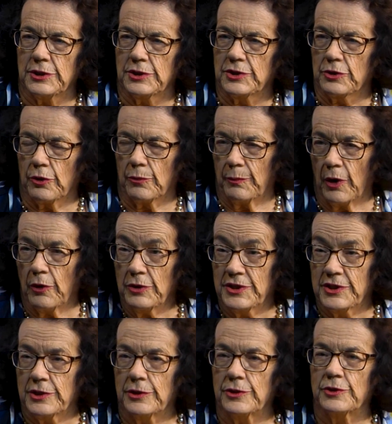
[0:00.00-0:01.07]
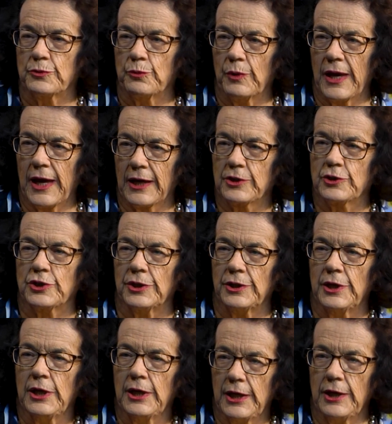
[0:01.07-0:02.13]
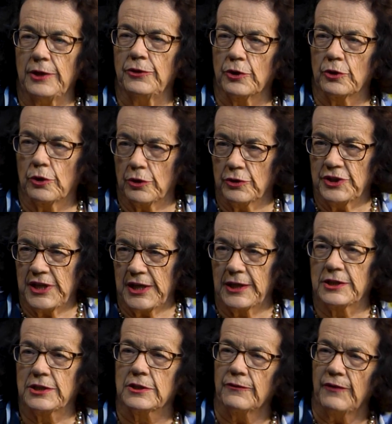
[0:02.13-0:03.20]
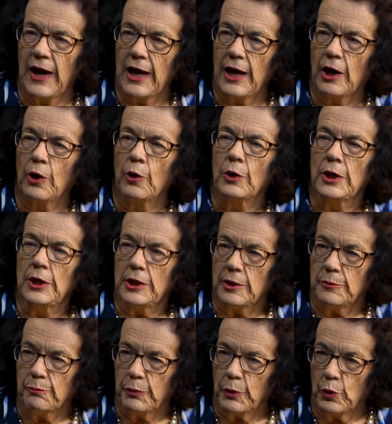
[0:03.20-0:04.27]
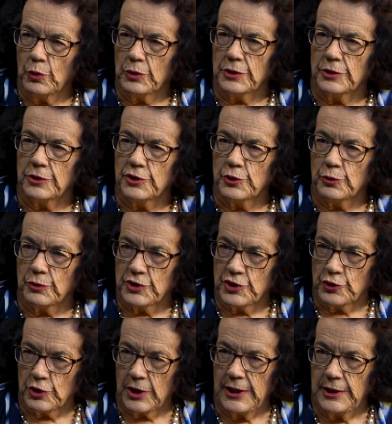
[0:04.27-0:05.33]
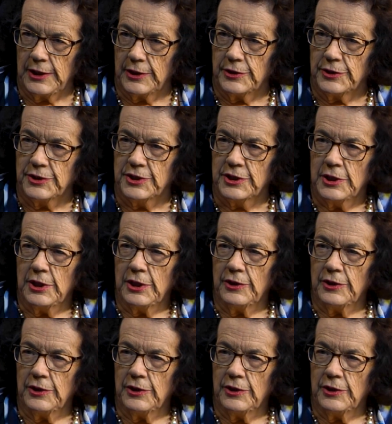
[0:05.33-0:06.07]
Scott Morrison's reaction in the context of how important to Australians